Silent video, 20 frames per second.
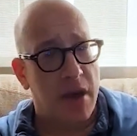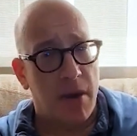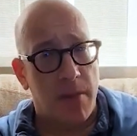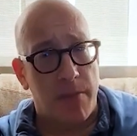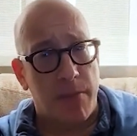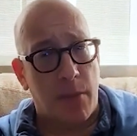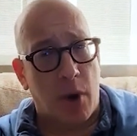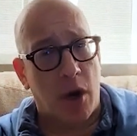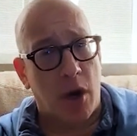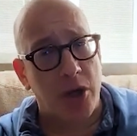
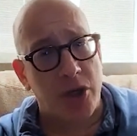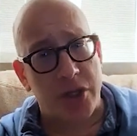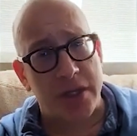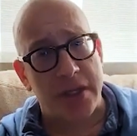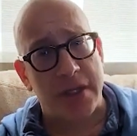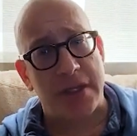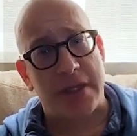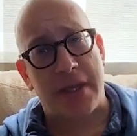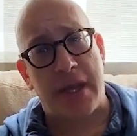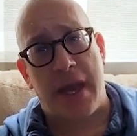
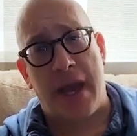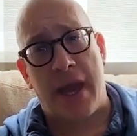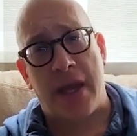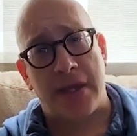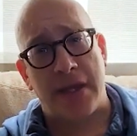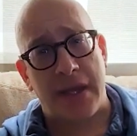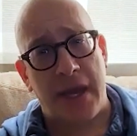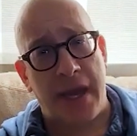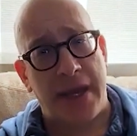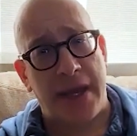marshes
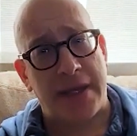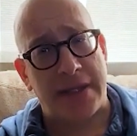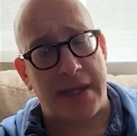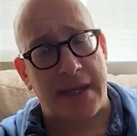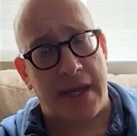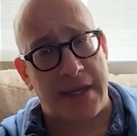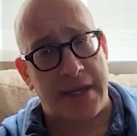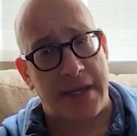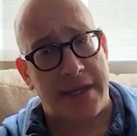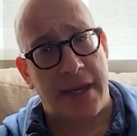and lakes
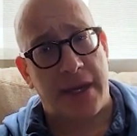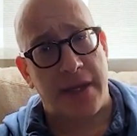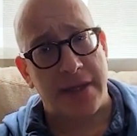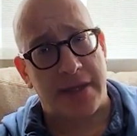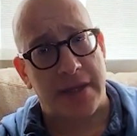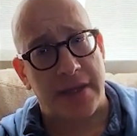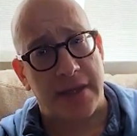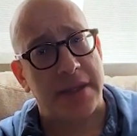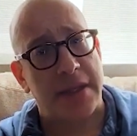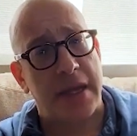and
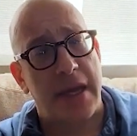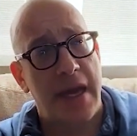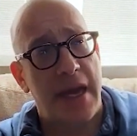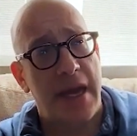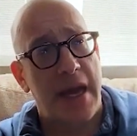deltas.